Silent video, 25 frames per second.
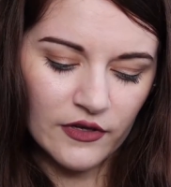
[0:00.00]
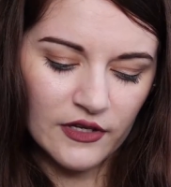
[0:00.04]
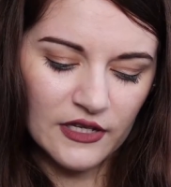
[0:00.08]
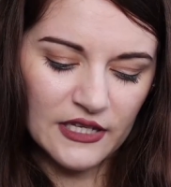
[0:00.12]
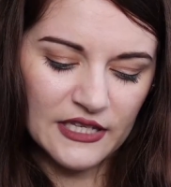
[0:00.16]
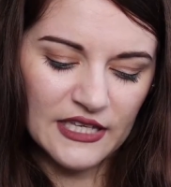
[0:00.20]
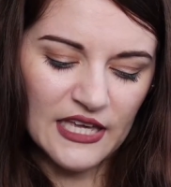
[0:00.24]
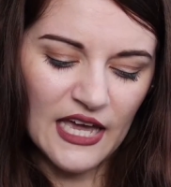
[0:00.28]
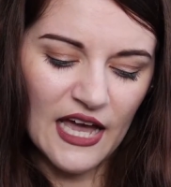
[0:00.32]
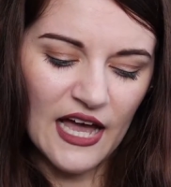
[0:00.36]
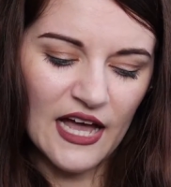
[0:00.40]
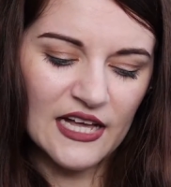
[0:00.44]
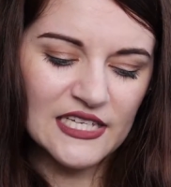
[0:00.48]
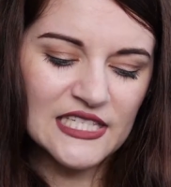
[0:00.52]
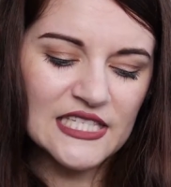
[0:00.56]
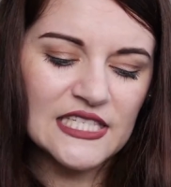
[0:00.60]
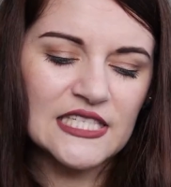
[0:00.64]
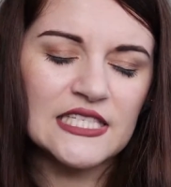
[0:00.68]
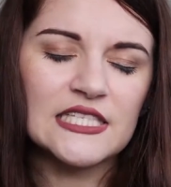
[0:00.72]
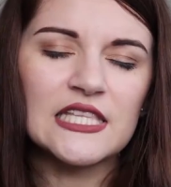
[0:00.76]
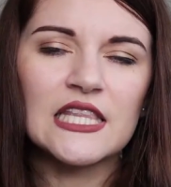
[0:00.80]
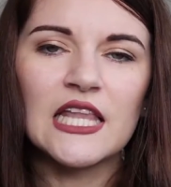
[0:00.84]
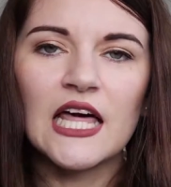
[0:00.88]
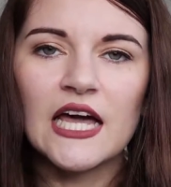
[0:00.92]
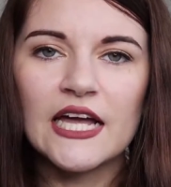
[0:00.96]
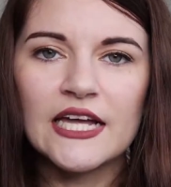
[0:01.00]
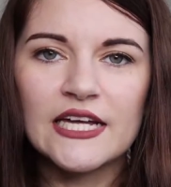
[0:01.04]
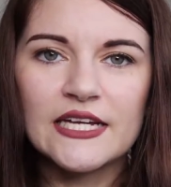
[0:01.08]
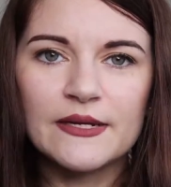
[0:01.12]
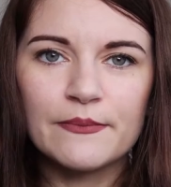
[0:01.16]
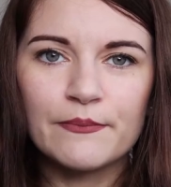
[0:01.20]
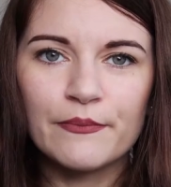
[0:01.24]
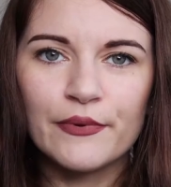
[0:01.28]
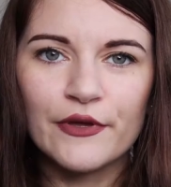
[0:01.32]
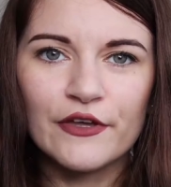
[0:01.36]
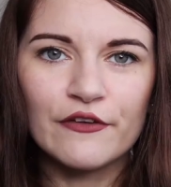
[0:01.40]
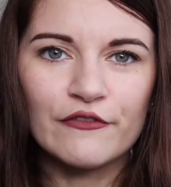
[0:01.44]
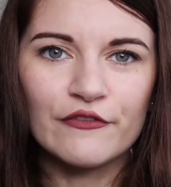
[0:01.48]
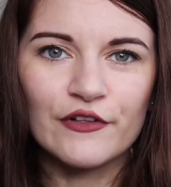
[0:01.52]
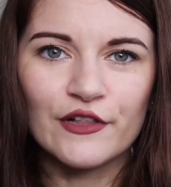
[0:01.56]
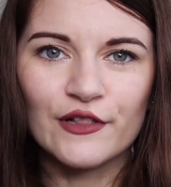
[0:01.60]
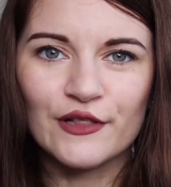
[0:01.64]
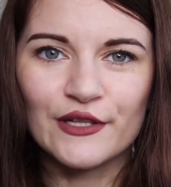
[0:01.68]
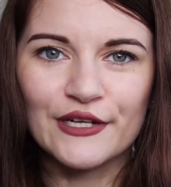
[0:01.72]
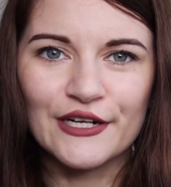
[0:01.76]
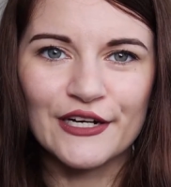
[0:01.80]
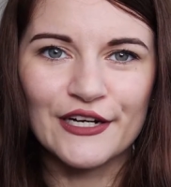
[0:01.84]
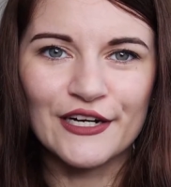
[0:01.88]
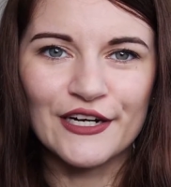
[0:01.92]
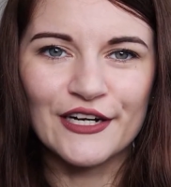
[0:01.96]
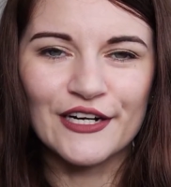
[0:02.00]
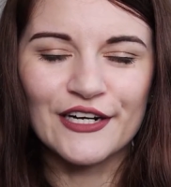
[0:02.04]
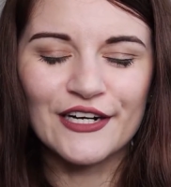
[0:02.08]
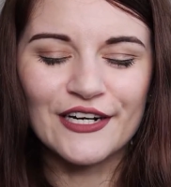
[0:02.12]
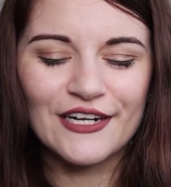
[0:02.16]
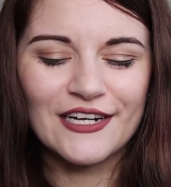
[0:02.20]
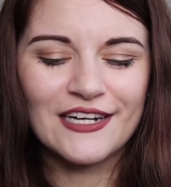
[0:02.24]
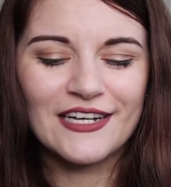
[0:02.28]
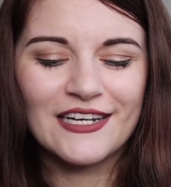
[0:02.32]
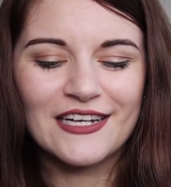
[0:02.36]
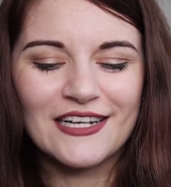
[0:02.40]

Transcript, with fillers: yeah, a slight bit of glitter.